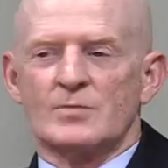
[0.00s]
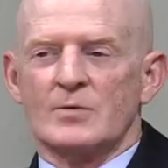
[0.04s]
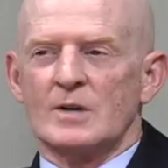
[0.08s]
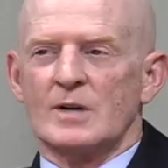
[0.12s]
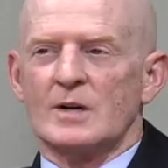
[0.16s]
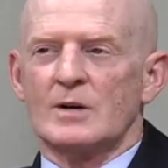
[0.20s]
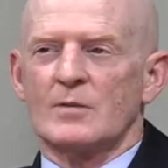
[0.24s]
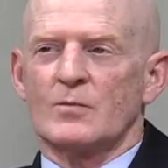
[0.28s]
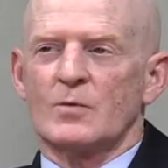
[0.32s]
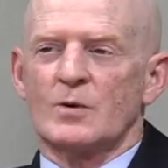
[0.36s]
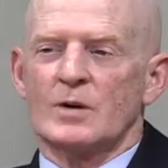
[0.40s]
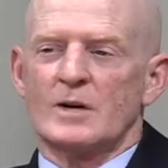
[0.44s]
Would,
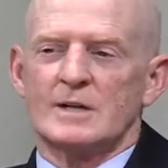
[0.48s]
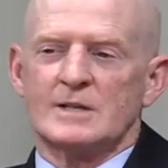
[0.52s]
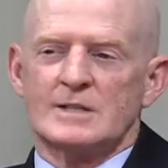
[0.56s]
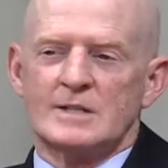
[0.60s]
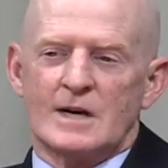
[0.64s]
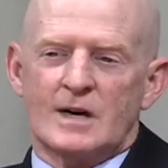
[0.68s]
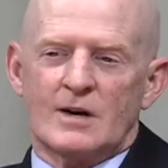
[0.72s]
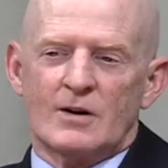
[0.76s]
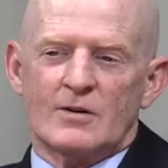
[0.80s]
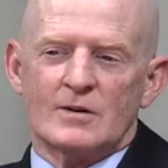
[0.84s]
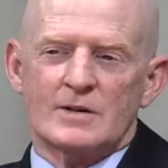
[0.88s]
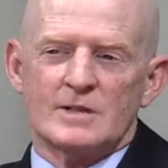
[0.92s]
it, would a
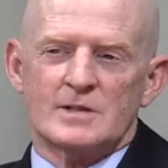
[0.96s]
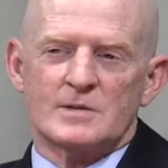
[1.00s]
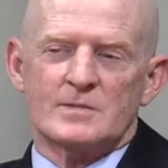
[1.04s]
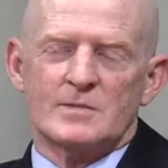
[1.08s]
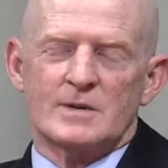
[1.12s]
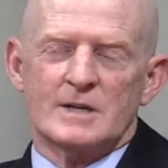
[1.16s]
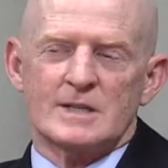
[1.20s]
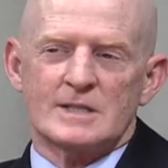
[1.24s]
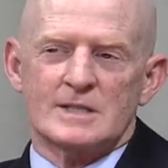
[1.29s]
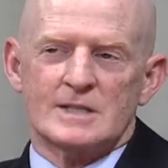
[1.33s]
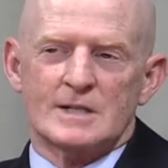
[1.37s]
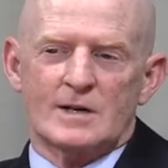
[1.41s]
terrorist
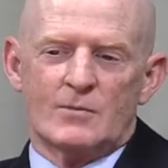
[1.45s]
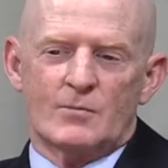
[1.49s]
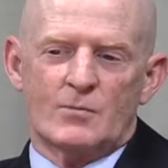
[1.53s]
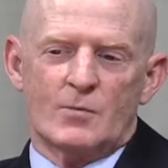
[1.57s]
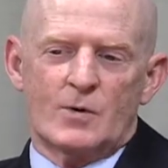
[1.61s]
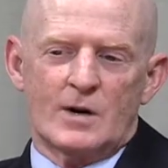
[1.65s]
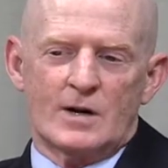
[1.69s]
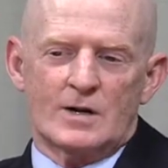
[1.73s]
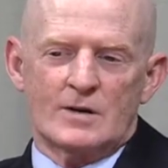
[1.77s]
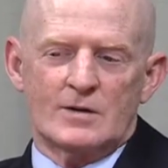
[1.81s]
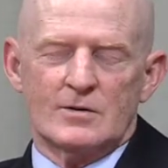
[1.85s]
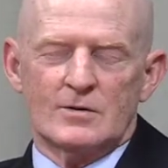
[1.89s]
be
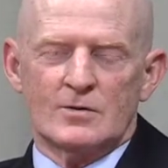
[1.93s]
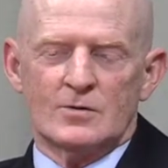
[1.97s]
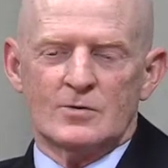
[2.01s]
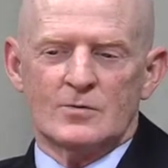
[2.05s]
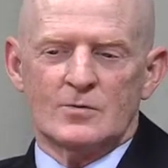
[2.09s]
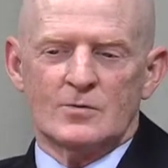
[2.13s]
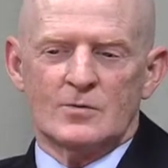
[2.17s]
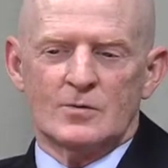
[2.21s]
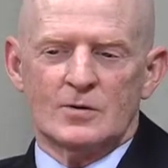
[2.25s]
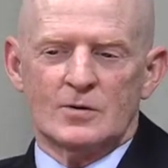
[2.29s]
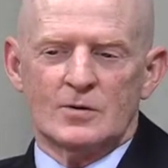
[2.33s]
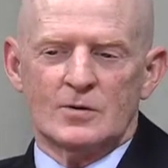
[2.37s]
someone
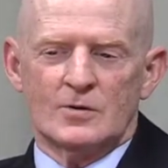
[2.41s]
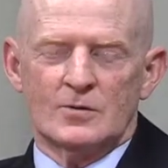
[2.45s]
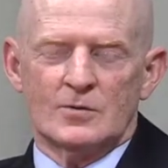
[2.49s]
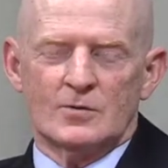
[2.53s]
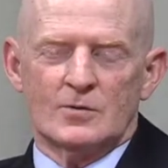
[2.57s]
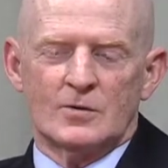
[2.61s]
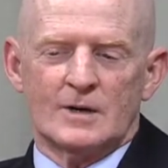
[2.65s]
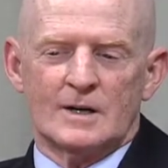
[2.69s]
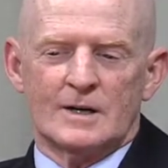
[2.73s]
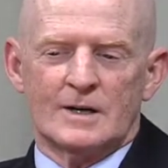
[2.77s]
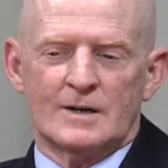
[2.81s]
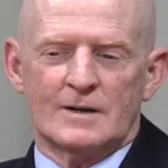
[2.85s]
who,
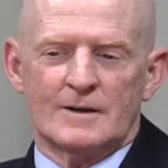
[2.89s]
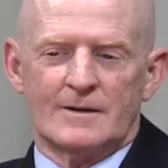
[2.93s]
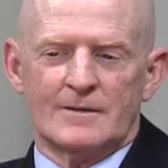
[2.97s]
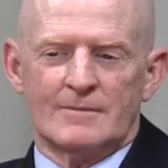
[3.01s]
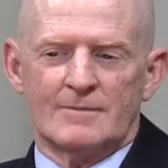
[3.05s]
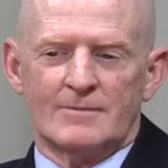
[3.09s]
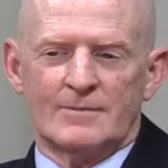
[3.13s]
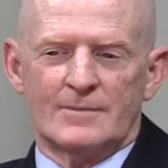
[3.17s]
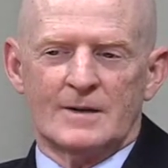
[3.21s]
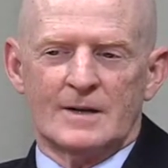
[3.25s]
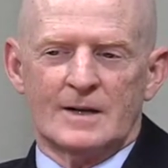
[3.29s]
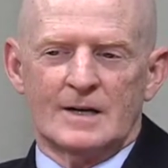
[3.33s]
who
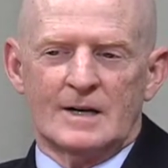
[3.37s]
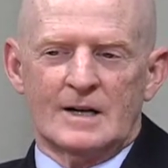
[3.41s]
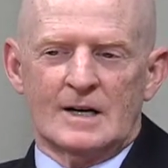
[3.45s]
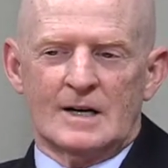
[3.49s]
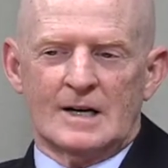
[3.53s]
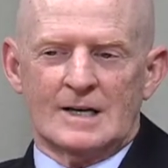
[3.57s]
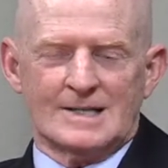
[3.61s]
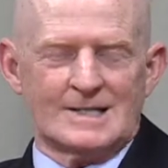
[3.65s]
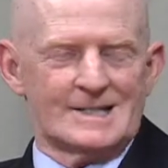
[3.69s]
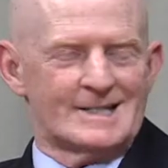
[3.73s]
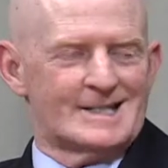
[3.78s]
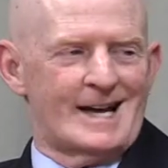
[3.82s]
um,
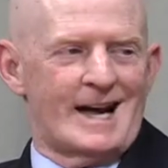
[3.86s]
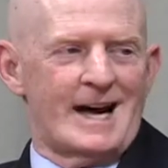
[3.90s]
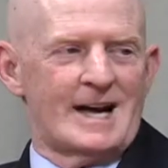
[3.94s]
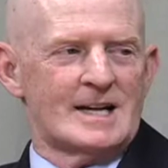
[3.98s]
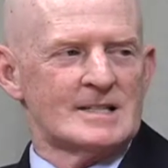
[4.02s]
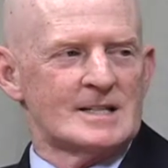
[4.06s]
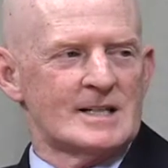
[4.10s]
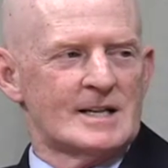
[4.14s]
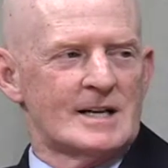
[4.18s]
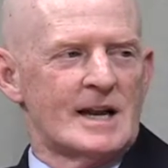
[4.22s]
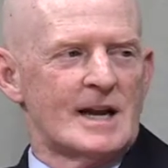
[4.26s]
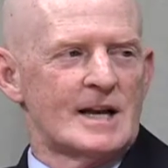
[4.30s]

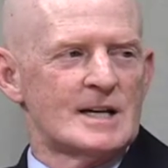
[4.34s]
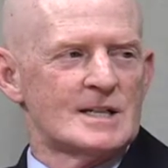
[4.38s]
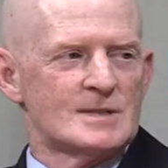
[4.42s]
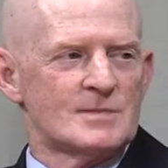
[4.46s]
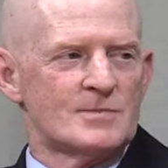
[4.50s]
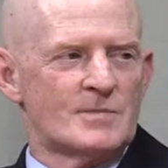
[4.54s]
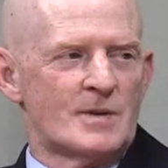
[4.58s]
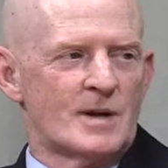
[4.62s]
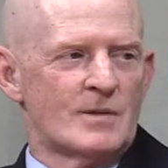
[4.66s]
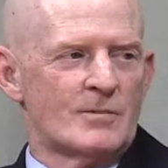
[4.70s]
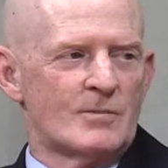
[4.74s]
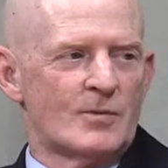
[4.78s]
assassinates
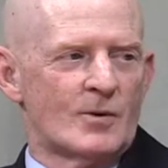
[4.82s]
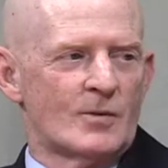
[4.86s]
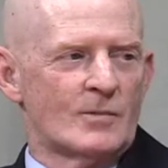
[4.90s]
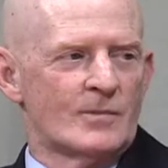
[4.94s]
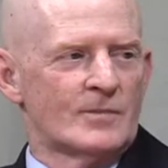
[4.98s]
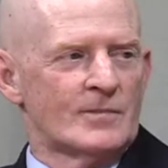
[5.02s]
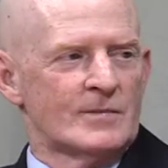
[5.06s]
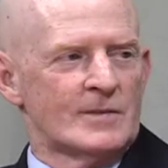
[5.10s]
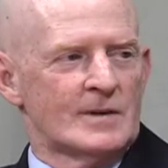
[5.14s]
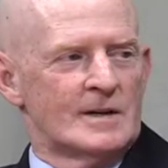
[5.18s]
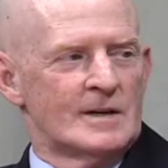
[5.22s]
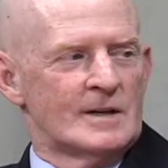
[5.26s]
people
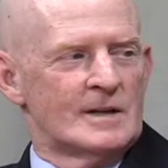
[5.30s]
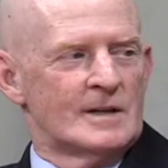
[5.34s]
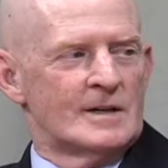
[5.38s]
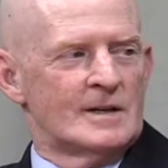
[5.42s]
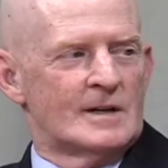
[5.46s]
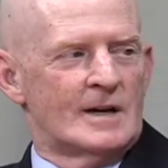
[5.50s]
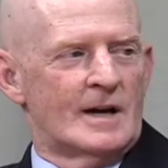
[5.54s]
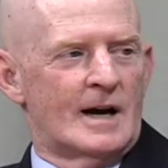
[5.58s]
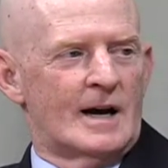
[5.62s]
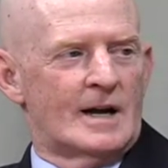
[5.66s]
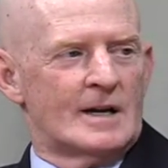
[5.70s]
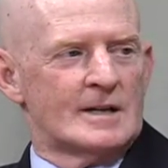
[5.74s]

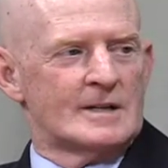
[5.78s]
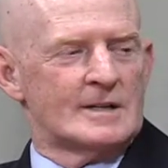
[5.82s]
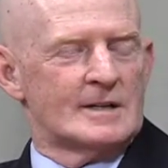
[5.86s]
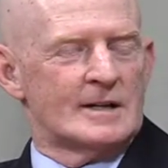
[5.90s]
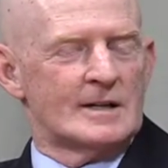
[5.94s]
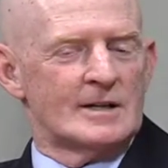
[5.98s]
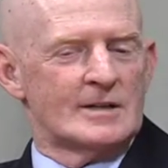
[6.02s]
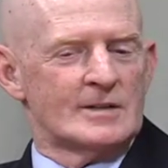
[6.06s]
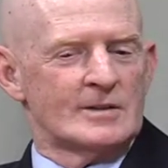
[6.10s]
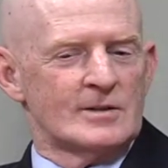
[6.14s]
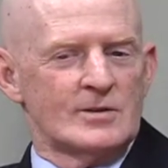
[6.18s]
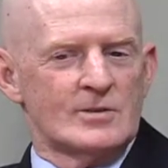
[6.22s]
at
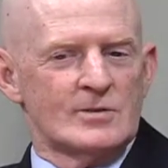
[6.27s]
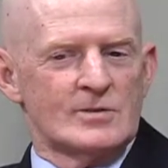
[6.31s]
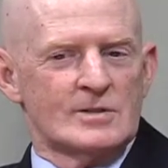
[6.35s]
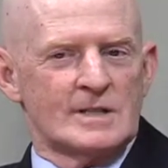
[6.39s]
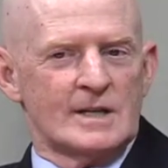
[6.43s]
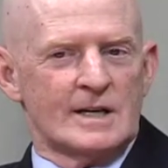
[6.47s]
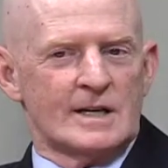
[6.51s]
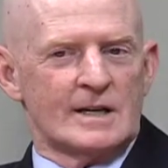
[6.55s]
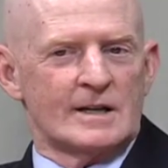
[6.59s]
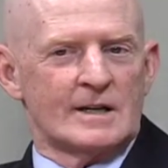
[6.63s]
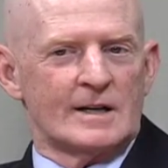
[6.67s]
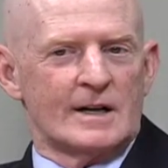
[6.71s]
uh,
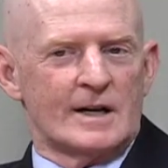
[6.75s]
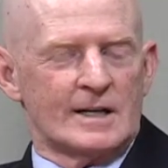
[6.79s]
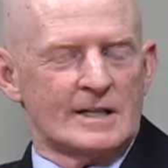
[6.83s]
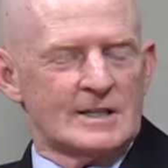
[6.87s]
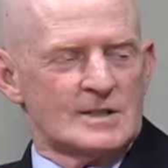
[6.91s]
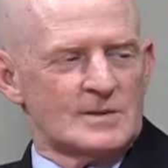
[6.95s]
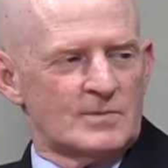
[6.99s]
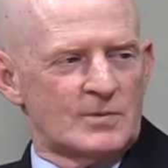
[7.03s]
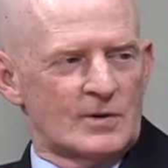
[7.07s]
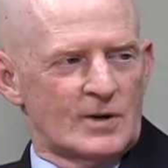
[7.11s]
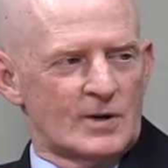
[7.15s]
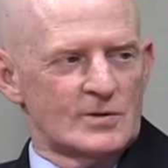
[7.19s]
using
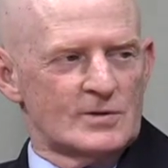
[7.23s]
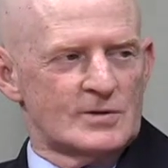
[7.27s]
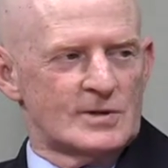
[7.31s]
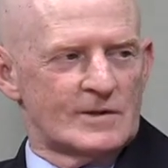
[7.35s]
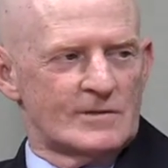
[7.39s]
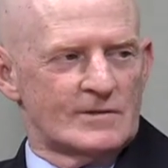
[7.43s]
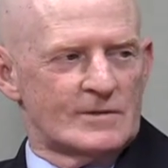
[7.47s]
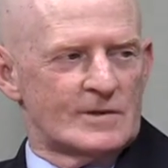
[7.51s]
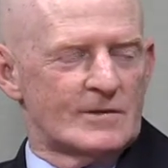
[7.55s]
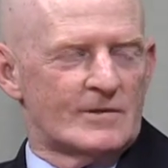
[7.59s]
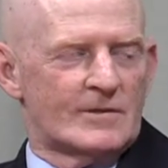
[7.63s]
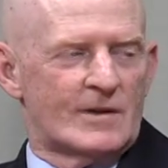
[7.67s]

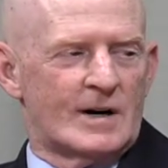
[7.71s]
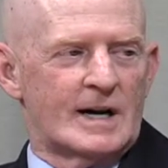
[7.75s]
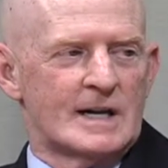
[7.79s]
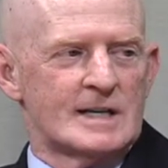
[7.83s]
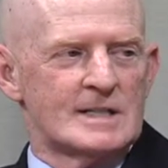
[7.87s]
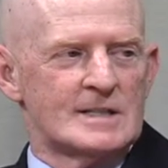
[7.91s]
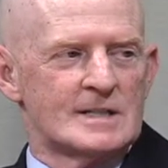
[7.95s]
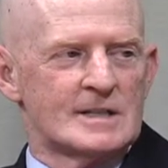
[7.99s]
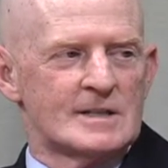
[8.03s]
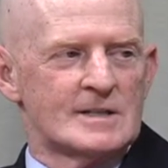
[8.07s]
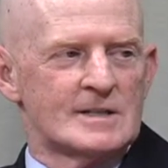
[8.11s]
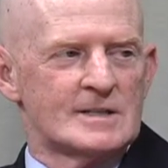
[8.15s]
explosive
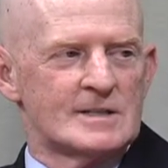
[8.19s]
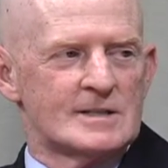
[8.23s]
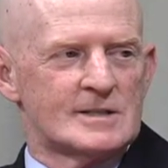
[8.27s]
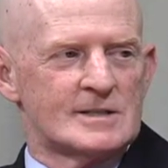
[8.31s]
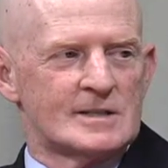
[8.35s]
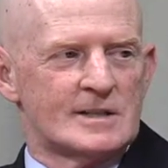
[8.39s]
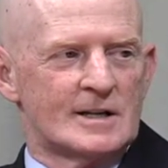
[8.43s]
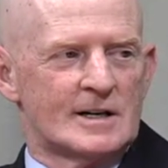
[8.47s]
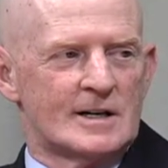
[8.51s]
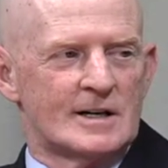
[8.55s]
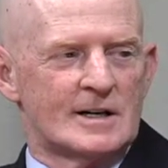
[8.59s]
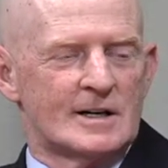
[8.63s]

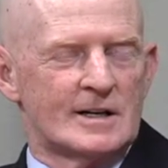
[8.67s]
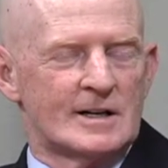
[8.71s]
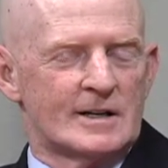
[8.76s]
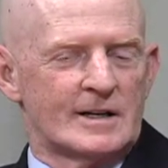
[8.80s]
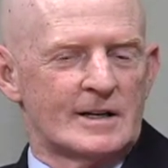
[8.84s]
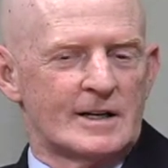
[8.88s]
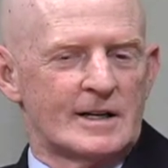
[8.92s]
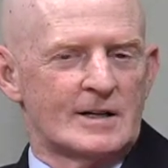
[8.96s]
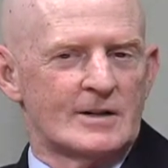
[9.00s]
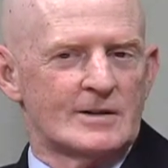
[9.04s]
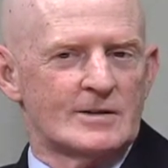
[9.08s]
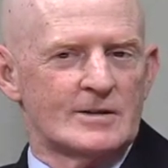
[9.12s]
devices uh,
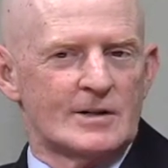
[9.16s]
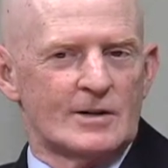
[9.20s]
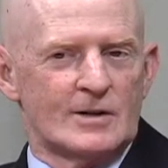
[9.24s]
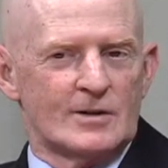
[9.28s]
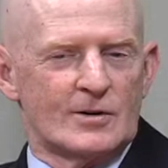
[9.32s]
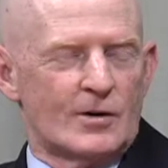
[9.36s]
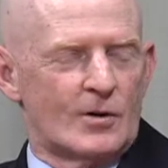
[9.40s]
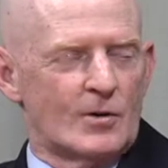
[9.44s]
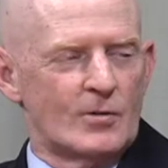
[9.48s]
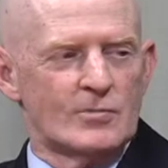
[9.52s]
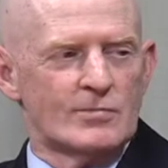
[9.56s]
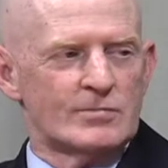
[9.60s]
in
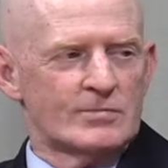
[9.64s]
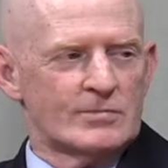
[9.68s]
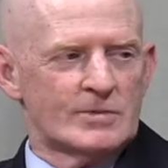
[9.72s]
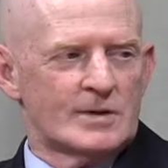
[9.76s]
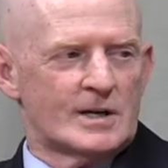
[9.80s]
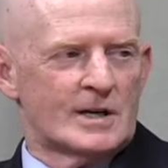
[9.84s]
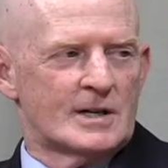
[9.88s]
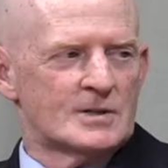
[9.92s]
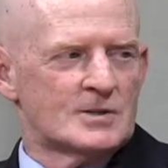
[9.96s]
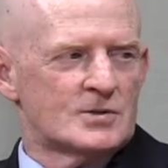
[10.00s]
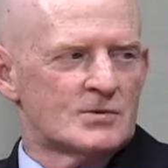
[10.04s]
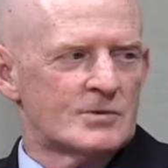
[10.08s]
their own
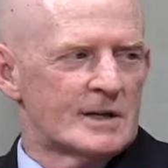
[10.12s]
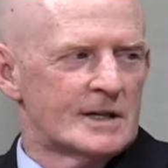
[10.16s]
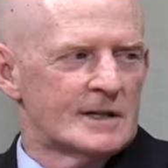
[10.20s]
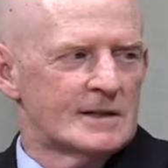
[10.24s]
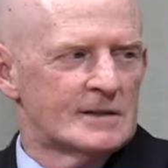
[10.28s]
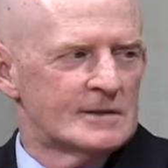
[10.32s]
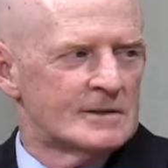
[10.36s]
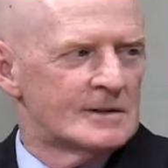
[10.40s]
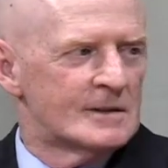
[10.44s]
country?